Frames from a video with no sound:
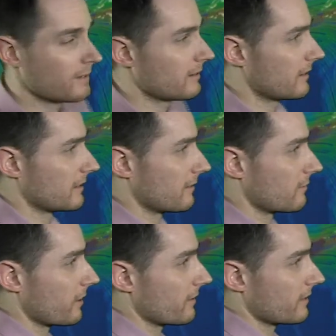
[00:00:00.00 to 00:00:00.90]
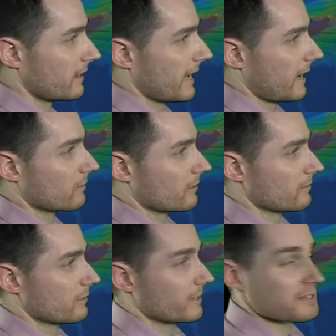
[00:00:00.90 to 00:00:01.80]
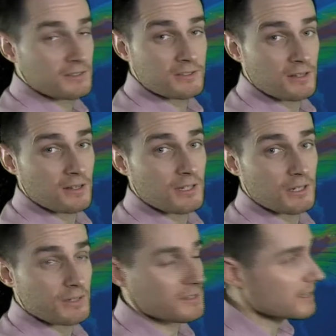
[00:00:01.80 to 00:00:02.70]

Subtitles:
another one out over the western side of the US.